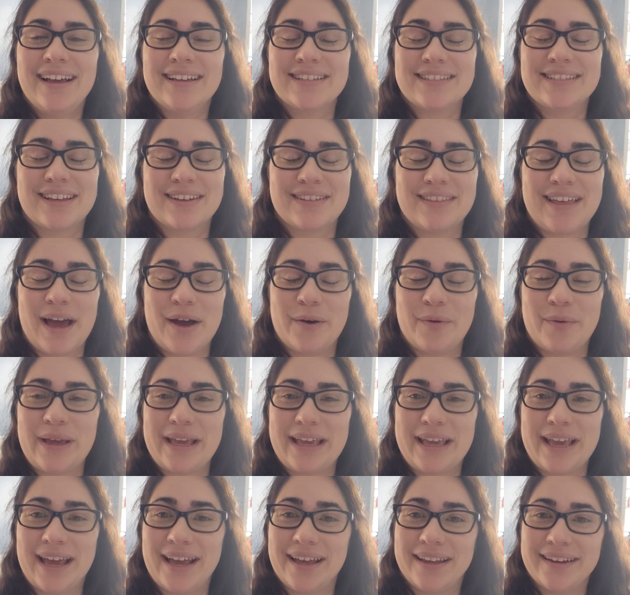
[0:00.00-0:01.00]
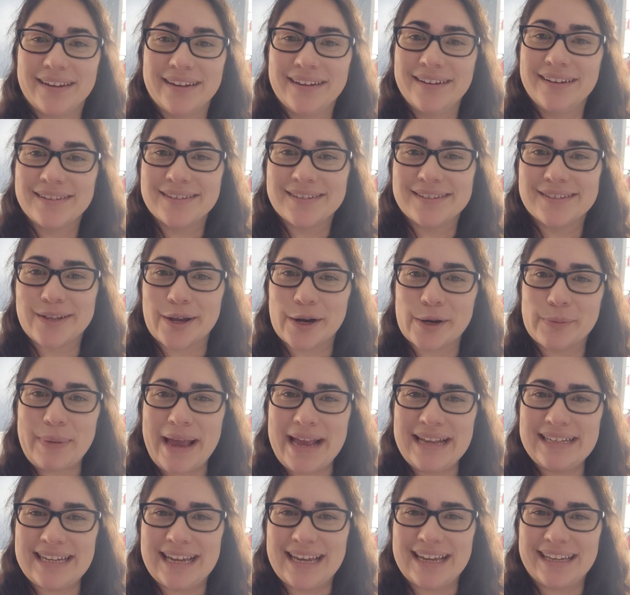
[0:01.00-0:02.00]
so that we can start
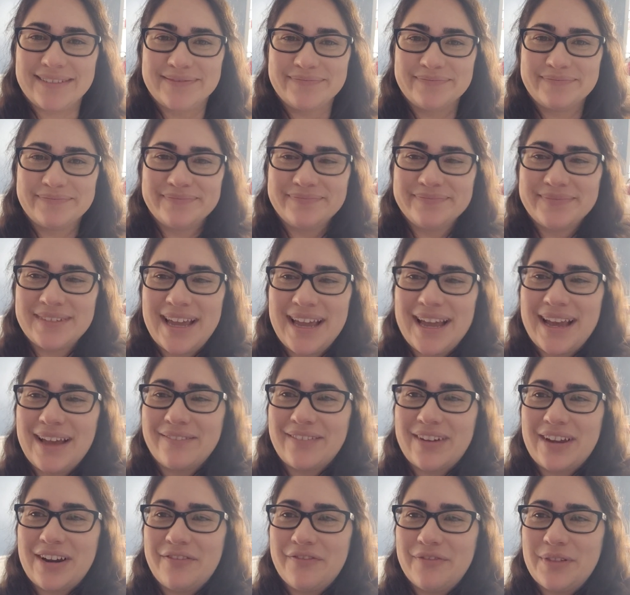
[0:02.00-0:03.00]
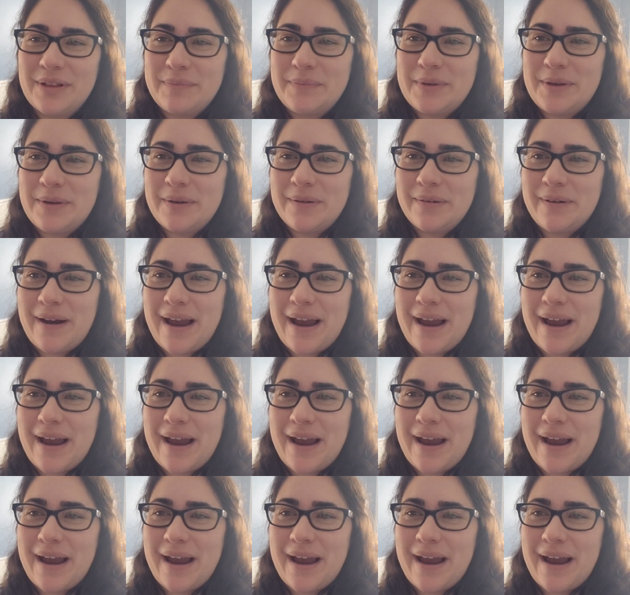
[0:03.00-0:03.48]
painting. I'm gonna flip you